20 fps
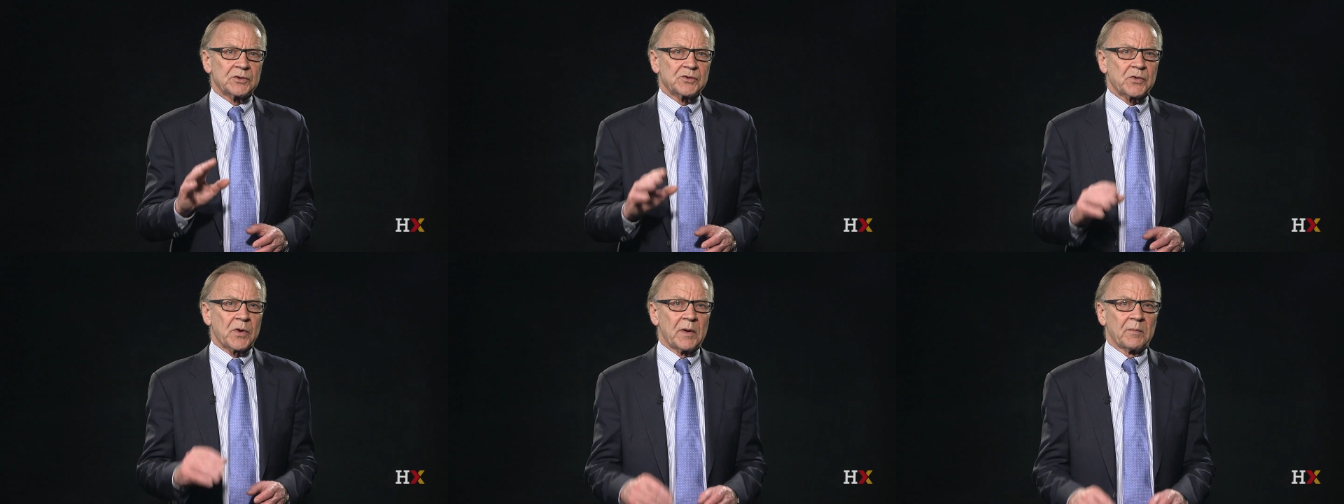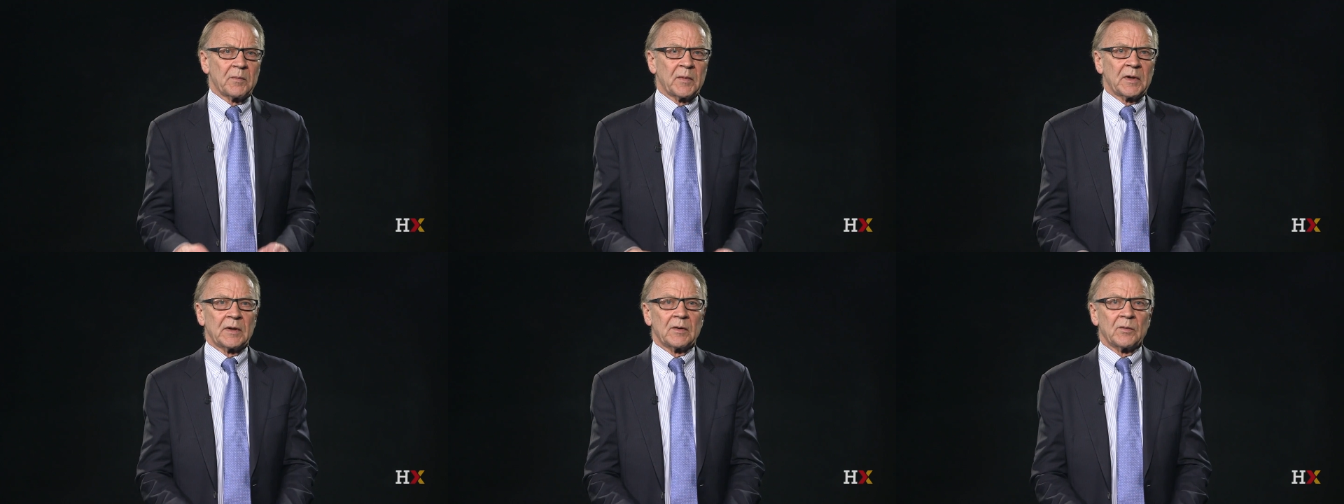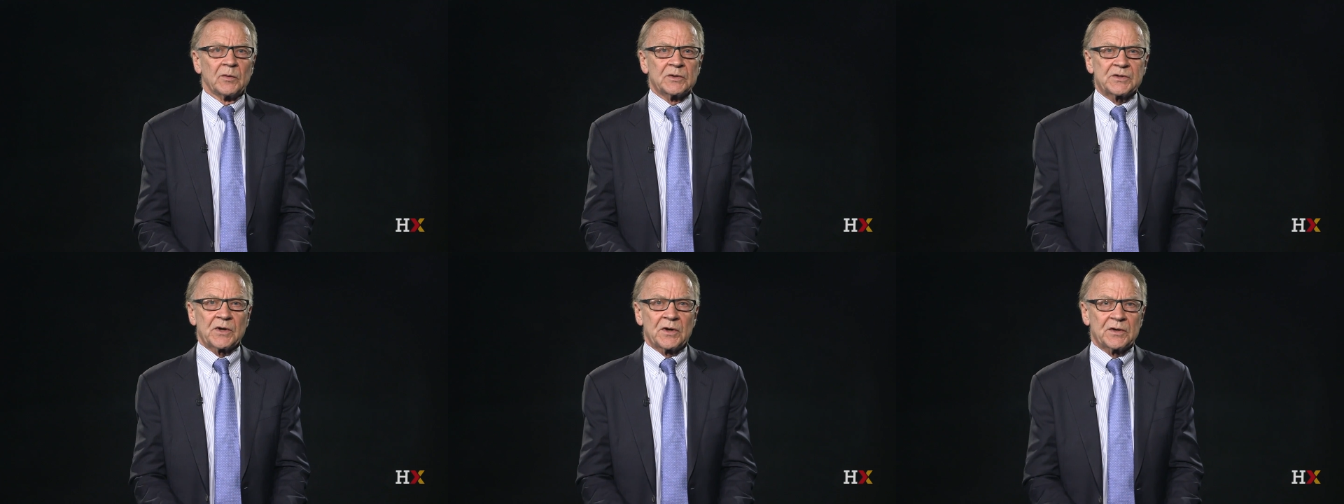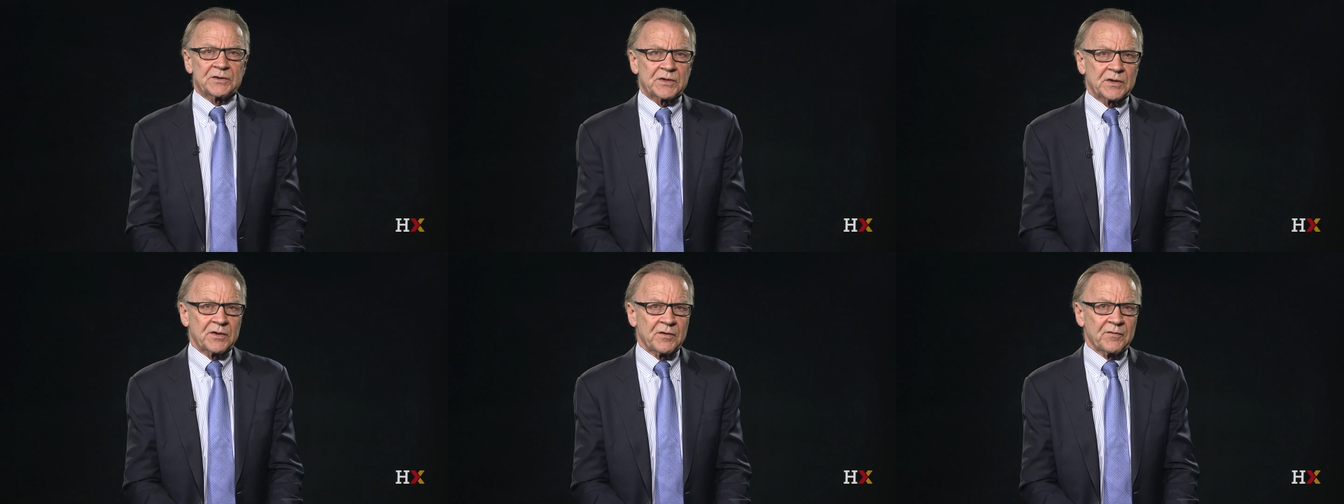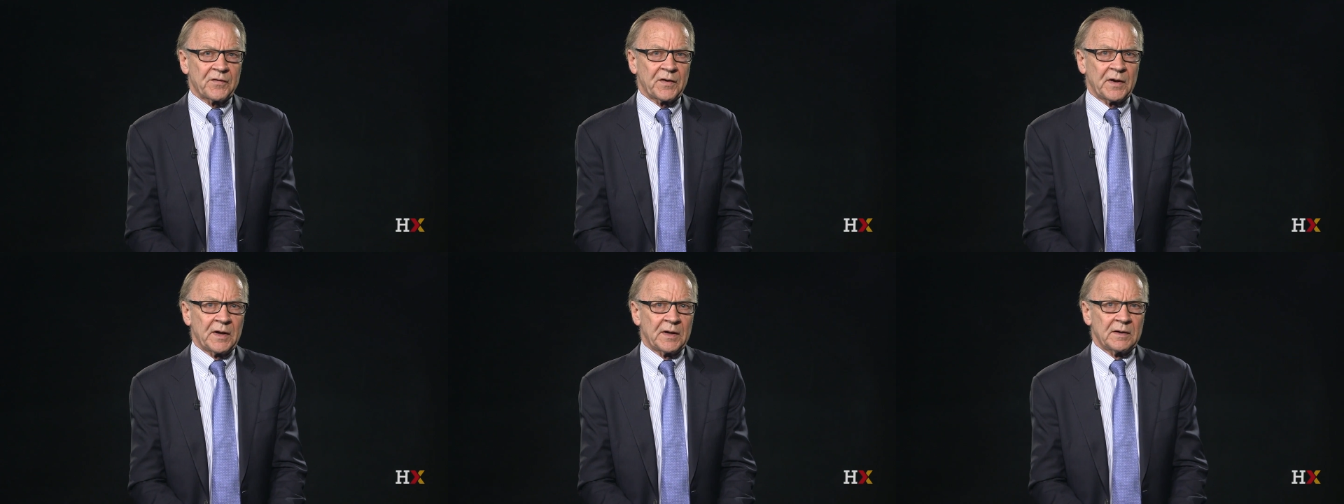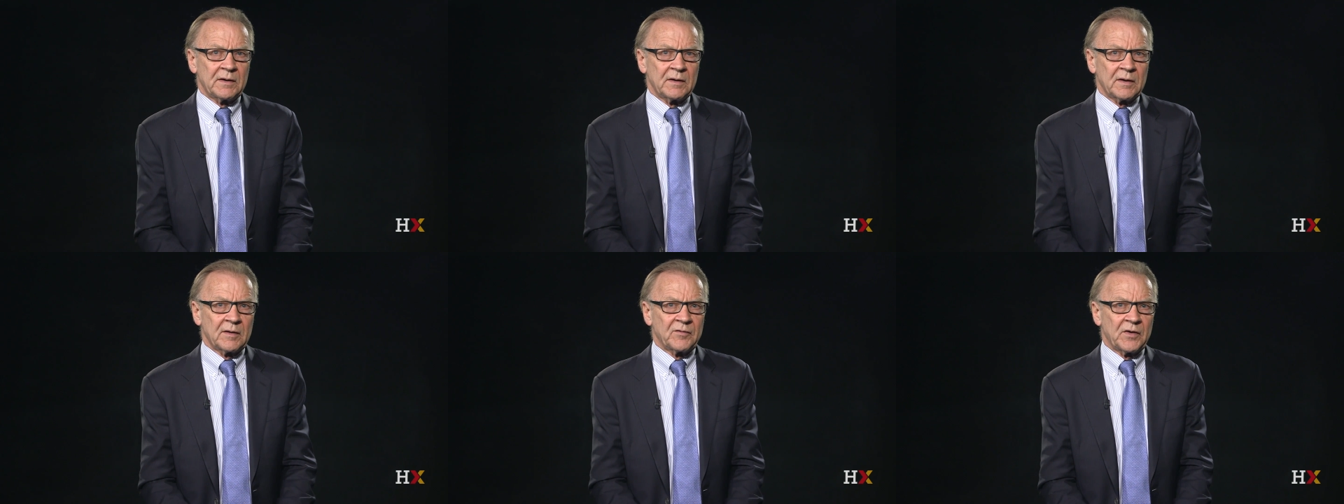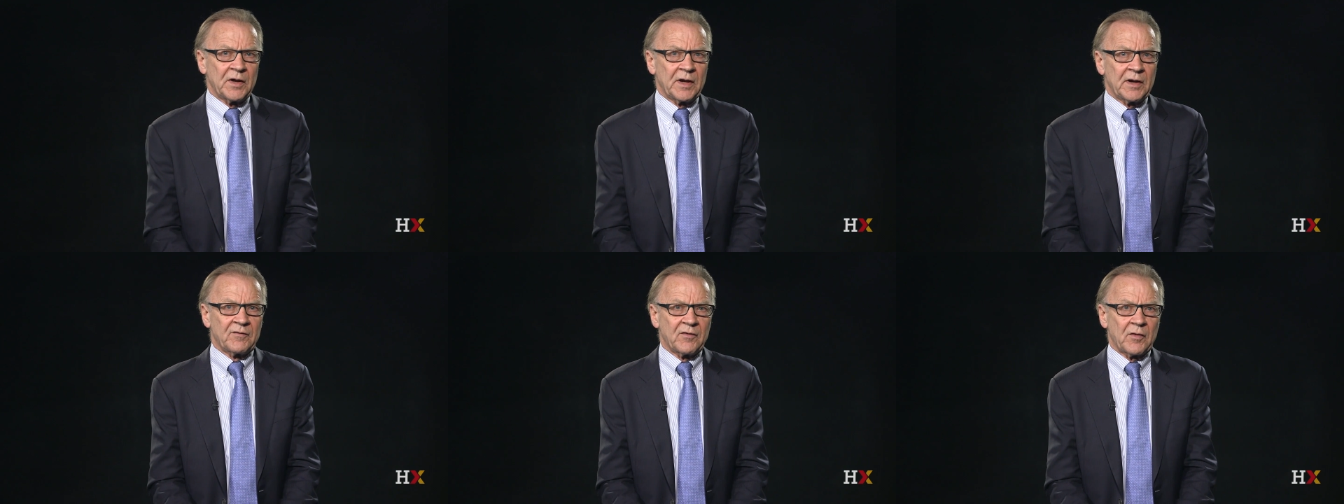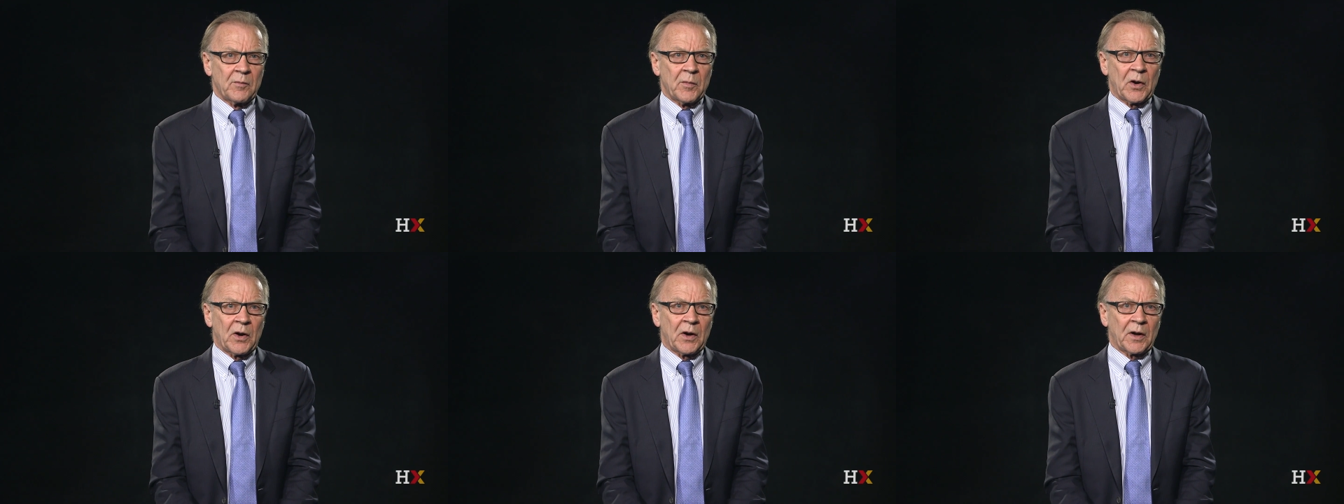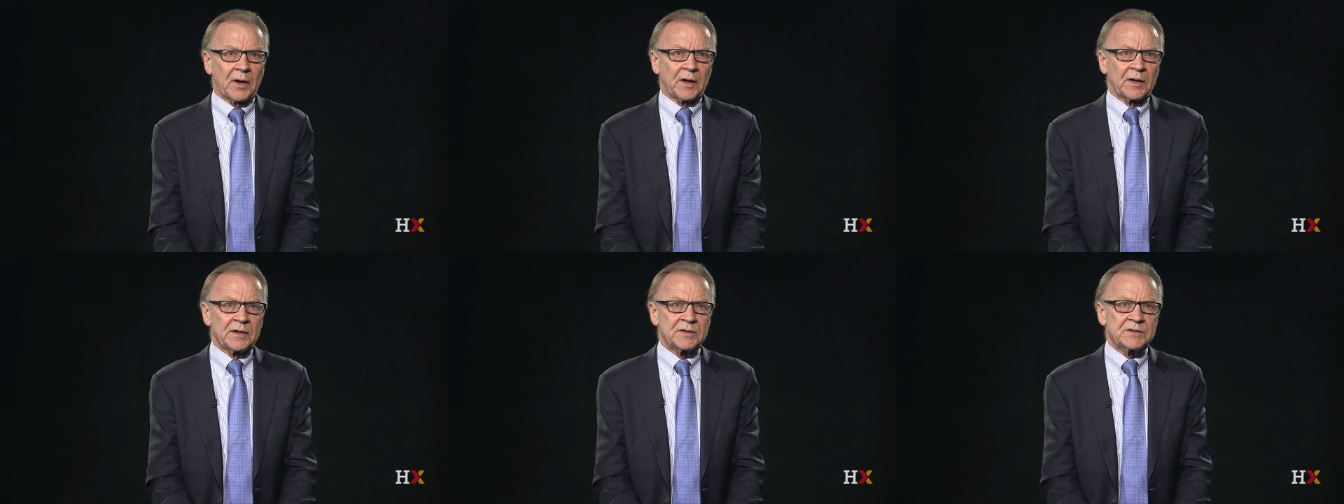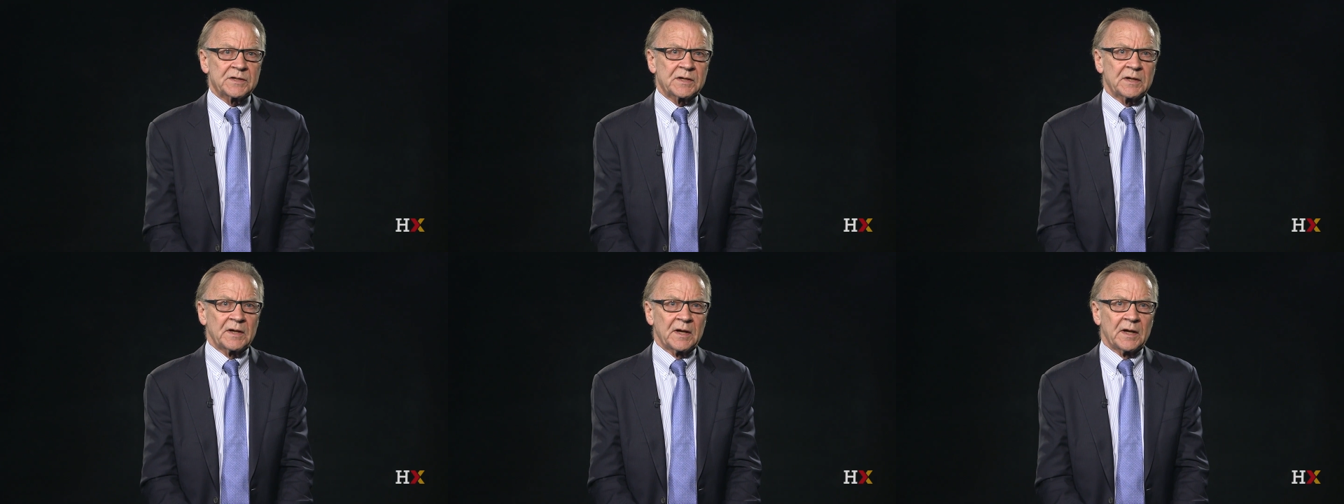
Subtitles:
treatment was also the fate of Native Americans